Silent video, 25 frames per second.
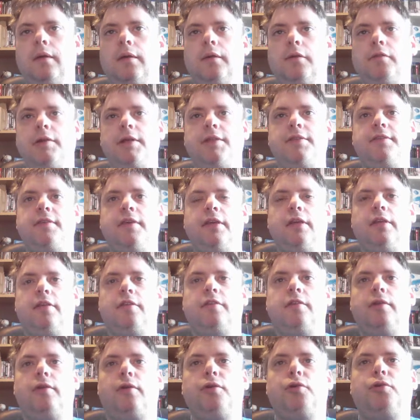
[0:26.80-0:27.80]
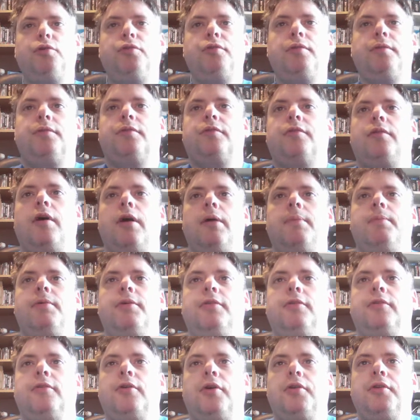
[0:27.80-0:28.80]
Greetings, loyal
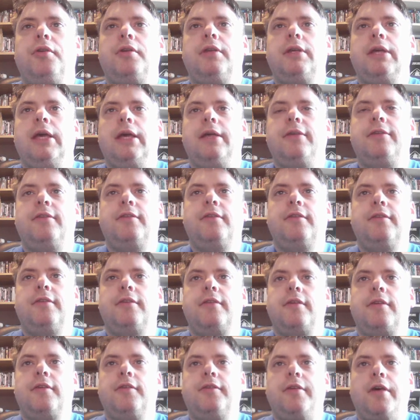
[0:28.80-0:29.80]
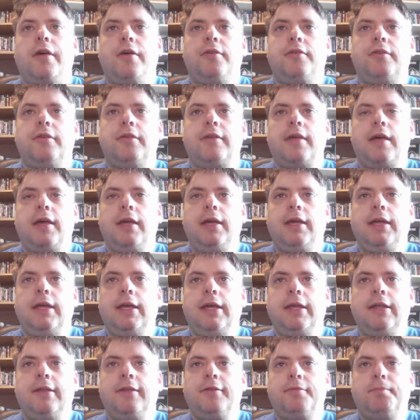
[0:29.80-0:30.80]
subscribers and honoured guests. So today
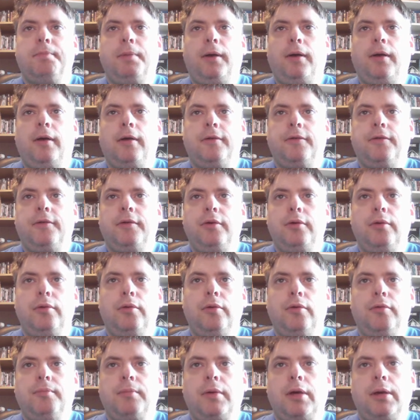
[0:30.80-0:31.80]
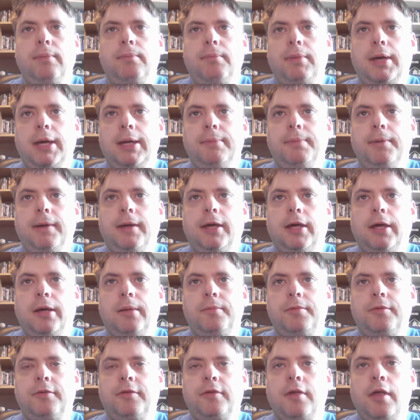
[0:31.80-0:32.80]
it's part 2 of my May
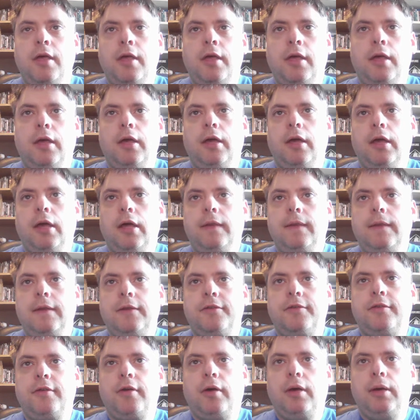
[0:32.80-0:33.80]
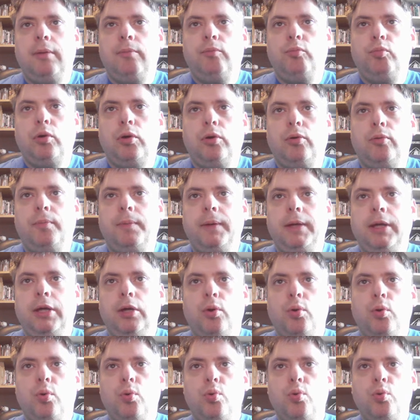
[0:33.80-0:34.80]
pickups, and this time will be
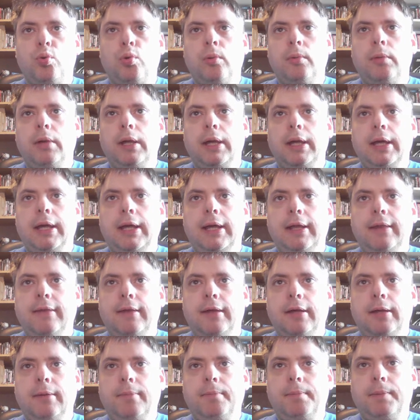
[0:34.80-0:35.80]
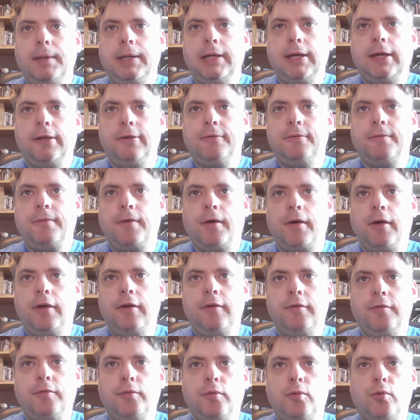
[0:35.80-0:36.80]
all either
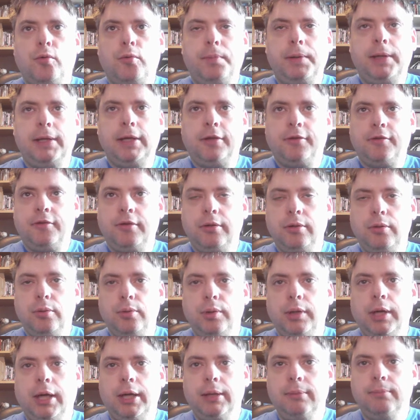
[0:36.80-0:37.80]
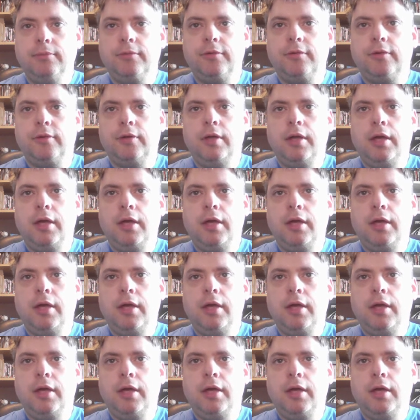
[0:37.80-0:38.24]
PS5 or PS2 games.